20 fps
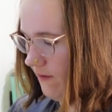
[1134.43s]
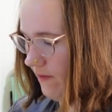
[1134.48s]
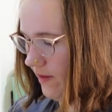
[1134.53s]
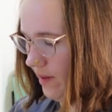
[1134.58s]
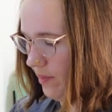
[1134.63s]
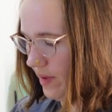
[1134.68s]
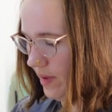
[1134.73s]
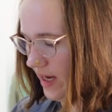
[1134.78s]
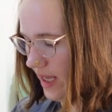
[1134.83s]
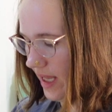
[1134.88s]

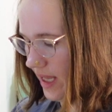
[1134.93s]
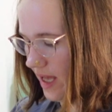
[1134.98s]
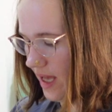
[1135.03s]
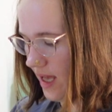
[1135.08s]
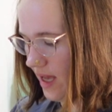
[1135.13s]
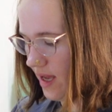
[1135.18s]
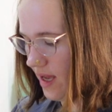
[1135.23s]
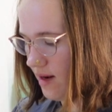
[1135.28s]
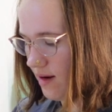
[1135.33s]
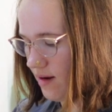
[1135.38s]
Flip it
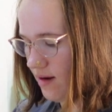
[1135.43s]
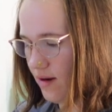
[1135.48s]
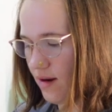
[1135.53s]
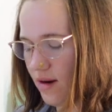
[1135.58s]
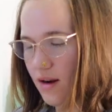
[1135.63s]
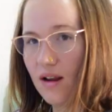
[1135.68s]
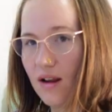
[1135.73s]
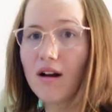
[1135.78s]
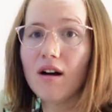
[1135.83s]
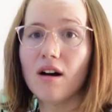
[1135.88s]
again.
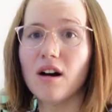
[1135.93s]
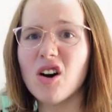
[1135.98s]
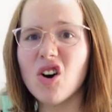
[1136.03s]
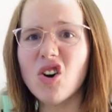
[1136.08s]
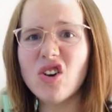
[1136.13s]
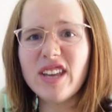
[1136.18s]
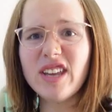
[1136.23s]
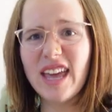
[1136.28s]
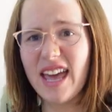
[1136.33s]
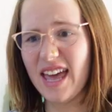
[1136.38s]

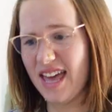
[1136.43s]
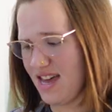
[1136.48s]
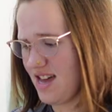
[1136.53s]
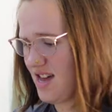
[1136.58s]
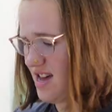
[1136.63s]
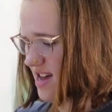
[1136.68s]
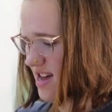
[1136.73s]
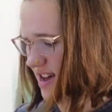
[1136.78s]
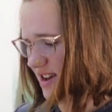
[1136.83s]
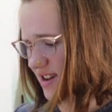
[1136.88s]
Oh
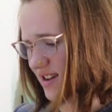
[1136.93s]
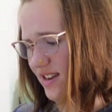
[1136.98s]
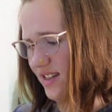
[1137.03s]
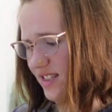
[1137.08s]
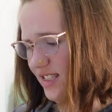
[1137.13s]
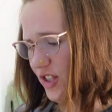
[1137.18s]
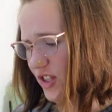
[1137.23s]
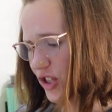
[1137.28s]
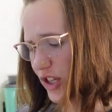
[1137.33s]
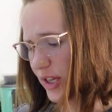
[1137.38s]
yeah,
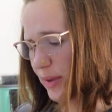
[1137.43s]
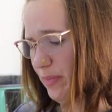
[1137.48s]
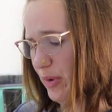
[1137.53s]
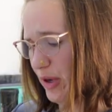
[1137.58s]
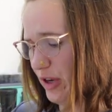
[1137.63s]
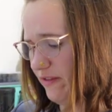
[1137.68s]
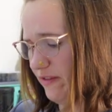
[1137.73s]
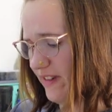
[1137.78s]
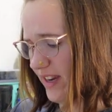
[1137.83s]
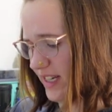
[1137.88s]
it's looking
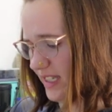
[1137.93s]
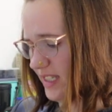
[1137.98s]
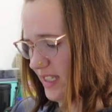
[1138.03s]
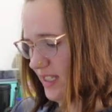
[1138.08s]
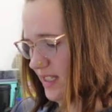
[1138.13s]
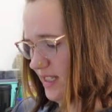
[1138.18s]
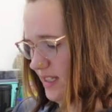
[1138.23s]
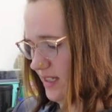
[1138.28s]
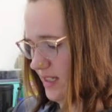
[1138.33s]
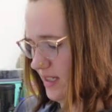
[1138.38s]

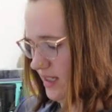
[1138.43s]
perfect.